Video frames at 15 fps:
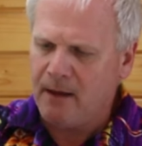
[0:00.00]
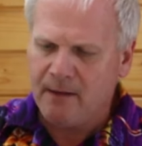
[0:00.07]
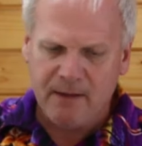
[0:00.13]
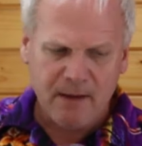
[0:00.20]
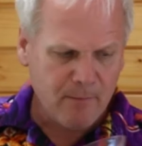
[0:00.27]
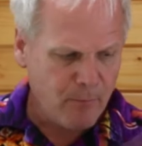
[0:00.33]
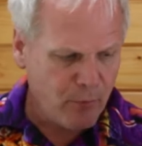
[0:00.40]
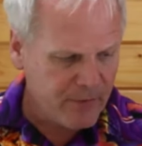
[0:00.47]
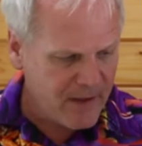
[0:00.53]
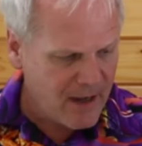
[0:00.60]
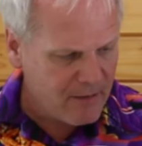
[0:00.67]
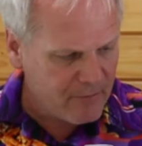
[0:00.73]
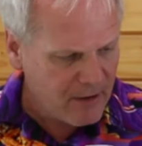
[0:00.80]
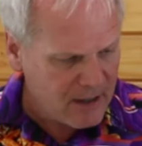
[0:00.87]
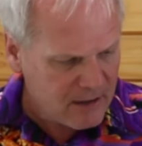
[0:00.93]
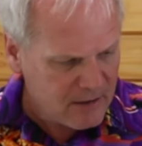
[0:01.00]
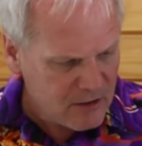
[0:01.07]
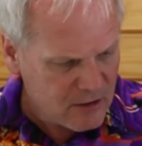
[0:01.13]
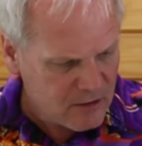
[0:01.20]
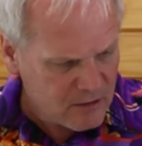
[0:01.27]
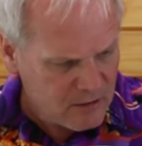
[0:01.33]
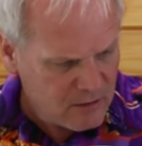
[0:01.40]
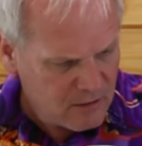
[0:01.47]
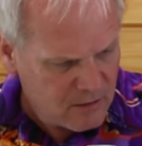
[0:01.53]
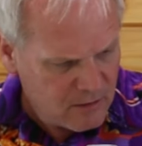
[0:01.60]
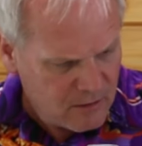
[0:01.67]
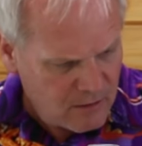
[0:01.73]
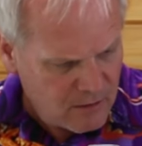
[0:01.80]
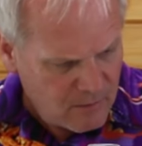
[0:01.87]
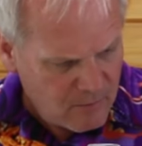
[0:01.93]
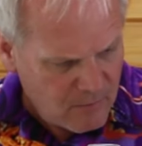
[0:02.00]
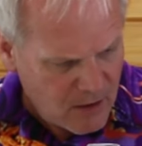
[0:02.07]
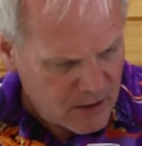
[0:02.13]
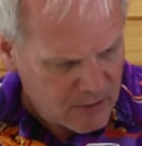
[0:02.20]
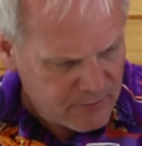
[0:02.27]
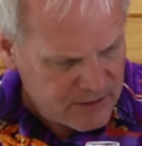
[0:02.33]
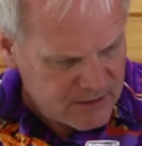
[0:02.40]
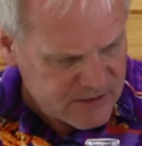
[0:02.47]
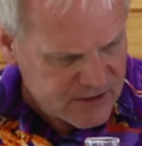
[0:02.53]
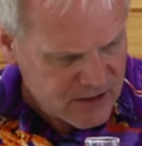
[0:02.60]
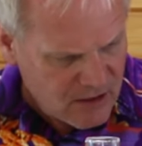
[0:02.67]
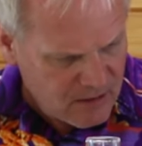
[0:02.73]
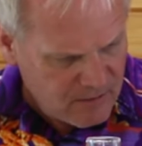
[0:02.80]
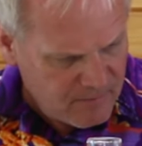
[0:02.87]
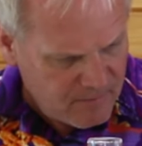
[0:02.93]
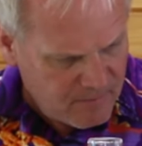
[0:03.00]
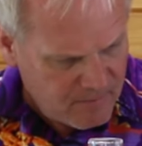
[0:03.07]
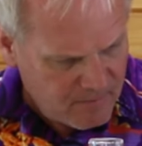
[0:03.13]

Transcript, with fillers: And then put that right in your margarita salt,